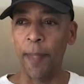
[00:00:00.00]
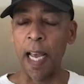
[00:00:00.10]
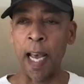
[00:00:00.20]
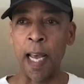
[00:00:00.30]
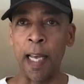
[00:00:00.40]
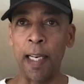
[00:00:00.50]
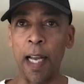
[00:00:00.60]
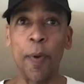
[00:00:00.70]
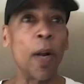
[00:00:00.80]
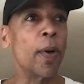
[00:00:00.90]
And I
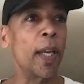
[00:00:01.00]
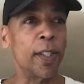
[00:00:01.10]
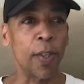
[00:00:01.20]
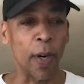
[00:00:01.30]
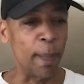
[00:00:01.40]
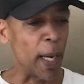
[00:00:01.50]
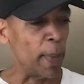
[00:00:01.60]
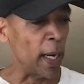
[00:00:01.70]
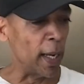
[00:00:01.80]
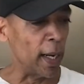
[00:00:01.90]
went, okay, sorry, my
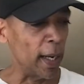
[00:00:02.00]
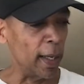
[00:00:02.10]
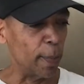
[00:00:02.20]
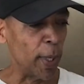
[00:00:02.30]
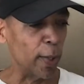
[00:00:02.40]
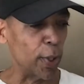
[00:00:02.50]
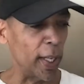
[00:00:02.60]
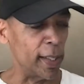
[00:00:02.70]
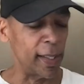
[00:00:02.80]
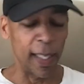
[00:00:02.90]
bad, I
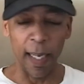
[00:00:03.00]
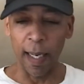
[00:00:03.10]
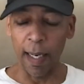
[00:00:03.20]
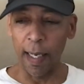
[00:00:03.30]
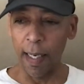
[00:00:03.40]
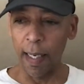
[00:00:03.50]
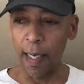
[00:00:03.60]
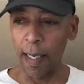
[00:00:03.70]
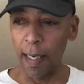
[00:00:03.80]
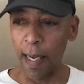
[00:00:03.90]
apologize. Uh,
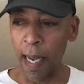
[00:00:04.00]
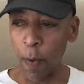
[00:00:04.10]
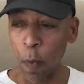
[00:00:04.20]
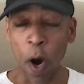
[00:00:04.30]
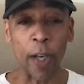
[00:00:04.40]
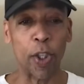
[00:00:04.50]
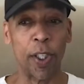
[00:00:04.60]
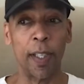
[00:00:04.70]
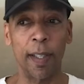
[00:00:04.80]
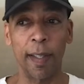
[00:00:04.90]
I
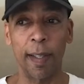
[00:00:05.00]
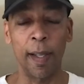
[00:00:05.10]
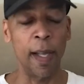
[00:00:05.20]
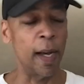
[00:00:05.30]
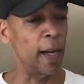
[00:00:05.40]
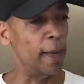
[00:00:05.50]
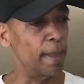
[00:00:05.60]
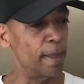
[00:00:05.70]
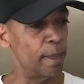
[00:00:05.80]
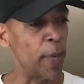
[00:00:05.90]
watched the
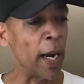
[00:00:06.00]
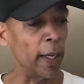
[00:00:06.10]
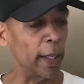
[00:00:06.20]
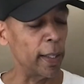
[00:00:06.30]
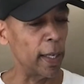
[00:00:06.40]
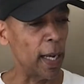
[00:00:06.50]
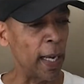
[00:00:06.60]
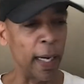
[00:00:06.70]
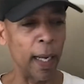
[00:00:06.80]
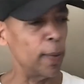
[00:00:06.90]
pilot
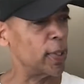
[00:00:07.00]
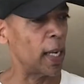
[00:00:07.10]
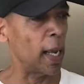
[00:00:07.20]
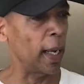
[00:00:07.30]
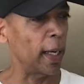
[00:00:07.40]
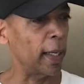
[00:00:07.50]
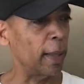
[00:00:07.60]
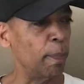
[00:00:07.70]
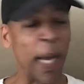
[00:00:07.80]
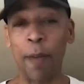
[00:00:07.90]
and I was like
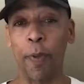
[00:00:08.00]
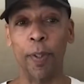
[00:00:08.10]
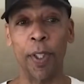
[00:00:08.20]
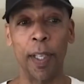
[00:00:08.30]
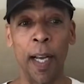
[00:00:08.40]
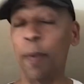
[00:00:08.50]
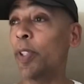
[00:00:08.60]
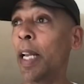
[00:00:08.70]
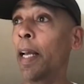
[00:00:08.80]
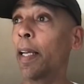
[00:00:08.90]
baffled. I was
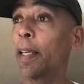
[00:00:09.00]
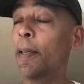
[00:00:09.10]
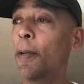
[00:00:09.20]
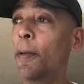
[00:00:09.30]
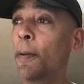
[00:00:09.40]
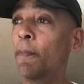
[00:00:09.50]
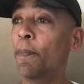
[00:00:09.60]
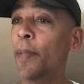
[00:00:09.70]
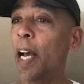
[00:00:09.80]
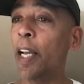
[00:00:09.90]
like,
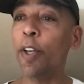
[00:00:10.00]
I could